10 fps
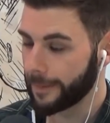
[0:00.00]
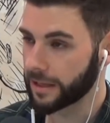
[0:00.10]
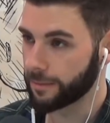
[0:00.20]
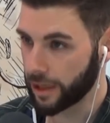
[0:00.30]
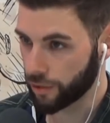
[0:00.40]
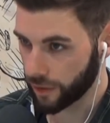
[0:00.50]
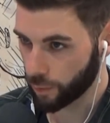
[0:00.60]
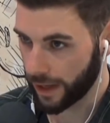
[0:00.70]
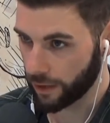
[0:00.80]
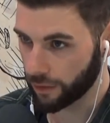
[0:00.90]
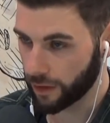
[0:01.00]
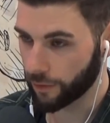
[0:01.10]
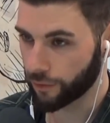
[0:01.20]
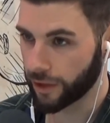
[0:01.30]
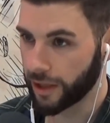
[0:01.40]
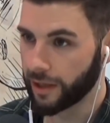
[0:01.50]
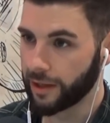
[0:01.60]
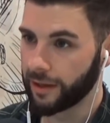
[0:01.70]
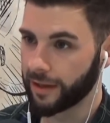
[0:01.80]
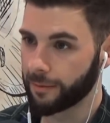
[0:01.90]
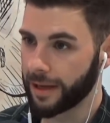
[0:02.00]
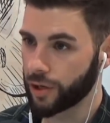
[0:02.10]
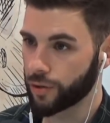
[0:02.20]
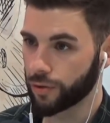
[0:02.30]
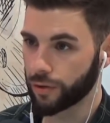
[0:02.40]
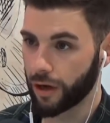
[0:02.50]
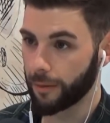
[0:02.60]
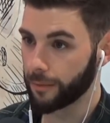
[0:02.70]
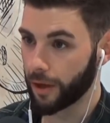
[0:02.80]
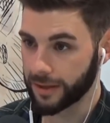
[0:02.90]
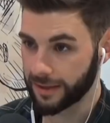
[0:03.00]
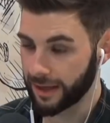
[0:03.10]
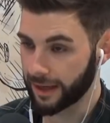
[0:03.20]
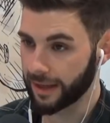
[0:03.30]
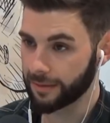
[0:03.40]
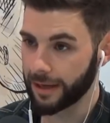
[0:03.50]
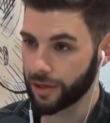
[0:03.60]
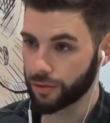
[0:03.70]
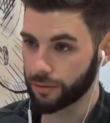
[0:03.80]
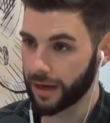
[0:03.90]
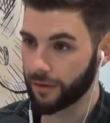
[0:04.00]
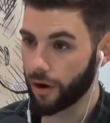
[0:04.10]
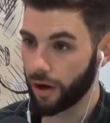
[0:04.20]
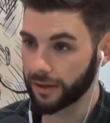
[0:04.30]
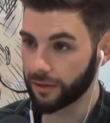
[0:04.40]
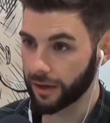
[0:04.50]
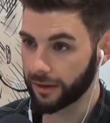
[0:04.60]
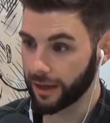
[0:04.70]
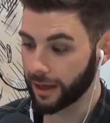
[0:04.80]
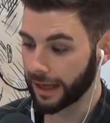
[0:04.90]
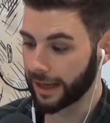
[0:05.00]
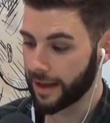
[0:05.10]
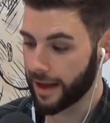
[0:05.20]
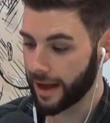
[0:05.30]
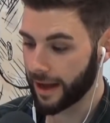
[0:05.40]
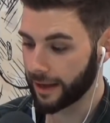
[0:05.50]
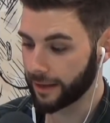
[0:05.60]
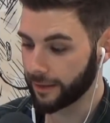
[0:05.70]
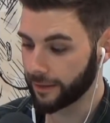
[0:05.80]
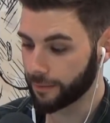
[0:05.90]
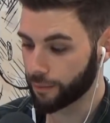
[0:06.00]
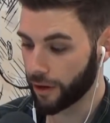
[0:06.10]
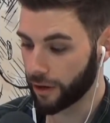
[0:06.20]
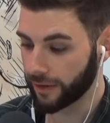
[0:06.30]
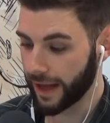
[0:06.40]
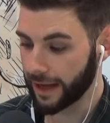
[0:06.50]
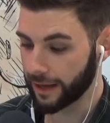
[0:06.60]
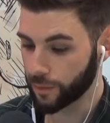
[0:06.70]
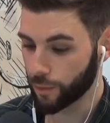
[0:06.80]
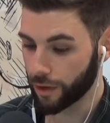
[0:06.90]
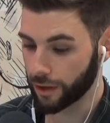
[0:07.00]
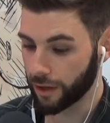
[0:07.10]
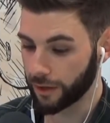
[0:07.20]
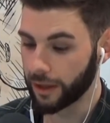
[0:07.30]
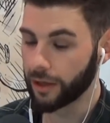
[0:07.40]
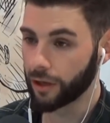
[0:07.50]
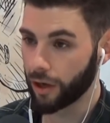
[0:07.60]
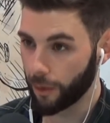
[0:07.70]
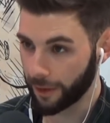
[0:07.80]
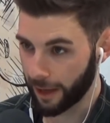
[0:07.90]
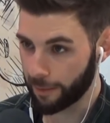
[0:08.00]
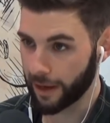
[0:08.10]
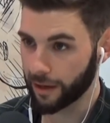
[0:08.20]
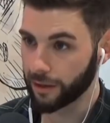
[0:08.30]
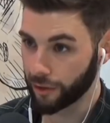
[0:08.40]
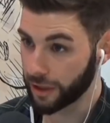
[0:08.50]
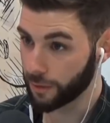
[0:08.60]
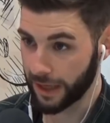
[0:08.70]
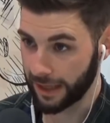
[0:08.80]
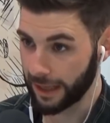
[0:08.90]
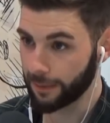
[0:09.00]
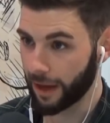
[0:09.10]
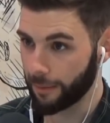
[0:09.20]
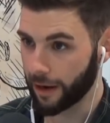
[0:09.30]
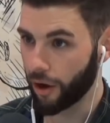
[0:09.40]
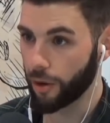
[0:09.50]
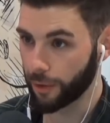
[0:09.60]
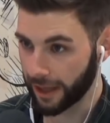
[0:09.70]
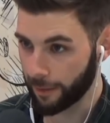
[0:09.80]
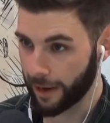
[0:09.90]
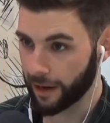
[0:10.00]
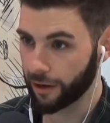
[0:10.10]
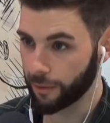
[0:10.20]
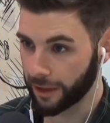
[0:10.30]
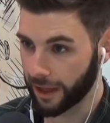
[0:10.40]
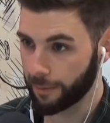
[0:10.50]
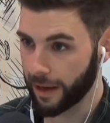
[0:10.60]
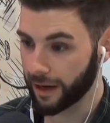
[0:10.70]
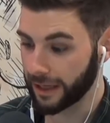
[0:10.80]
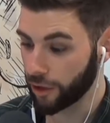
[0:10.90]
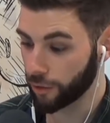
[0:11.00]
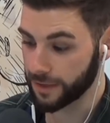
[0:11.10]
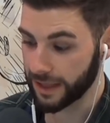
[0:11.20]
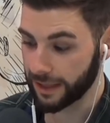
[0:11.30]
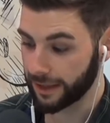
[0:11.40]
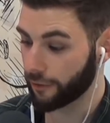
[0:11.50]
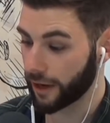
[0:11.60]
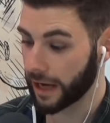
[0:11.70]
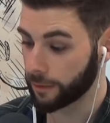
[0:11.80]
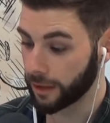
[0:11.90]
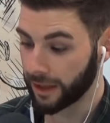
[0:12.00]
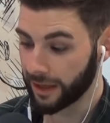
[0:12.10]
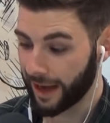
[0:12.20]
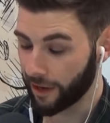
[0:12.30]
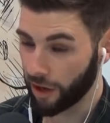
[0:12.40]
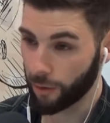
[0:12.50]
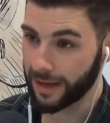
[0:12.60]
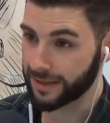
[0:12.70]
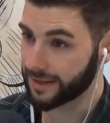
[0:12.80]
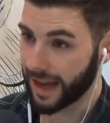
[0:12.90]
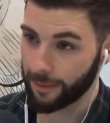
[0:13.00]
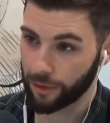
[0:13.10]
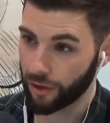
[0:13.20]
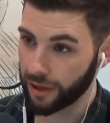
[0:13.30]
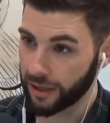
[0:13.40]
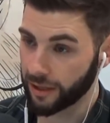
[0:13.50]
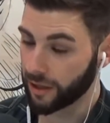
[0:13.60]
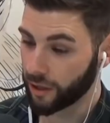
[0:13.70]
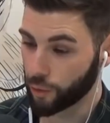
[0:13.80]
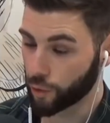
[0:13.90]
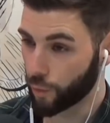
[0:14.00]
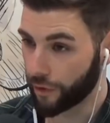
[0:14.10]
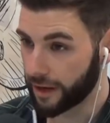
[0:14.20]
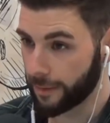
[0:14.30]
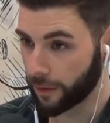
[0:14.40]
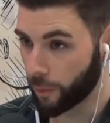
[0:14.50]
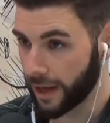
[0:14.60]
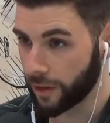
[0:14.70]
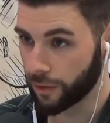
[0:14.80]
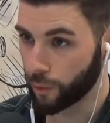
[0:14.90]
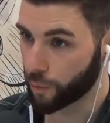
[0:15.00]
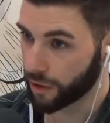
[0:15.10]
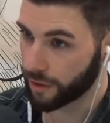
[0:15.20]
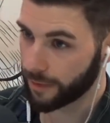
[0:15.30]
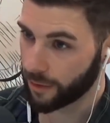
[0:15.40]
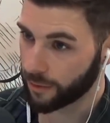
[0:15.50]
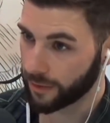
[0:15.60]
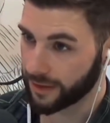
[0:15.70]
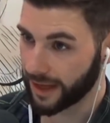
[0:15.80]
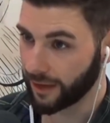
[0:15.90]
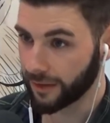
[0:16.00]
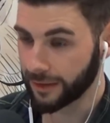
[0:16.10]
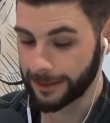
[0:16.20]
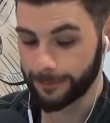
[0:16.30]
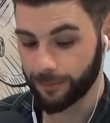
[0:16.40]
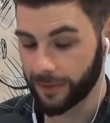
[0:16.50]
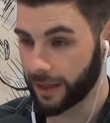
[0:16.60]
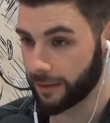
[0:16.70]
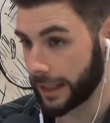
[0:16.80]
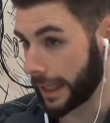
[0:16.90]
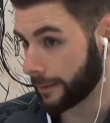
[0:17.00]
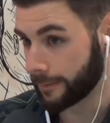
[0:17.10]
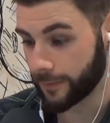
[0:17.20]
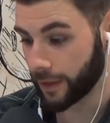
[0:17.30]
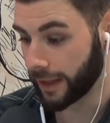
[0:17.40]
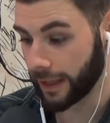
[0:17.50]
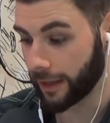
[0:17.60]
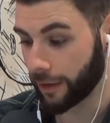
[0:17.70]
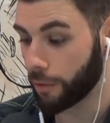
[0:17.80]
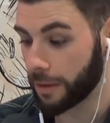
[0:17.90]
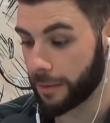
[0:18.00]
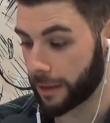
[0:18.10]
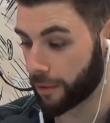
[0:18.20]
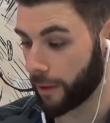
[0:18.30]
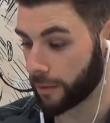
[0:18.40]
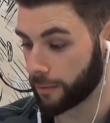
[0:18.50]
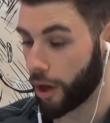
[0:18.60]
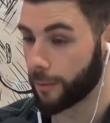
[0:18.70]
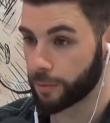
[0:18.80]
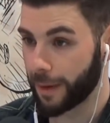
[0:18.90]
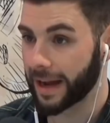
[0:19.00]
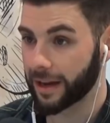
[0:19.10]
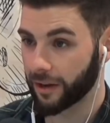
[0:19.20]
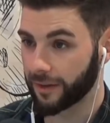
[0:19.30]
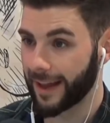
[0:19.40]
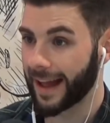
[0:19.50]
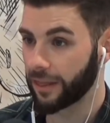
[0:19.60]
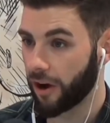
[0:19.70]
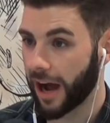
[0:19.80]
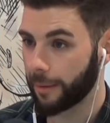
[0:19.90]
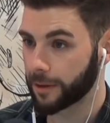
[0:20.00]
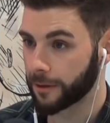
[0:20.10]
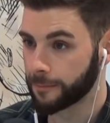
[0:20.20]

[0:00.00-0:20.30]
let's make sure this wake up goes right, let's make sure I'm not sick, let's make sure whatever, all this kind of thing, and Brian Ortega is working on, I want to get better. Like you said, he keeps getting better. I want to get better. And he comes in a different animal. And Holloway is the same guy who just worried about the weight cut, who worried about his health. Then, I think it could be a big problem. But I'm just banking on that not happening.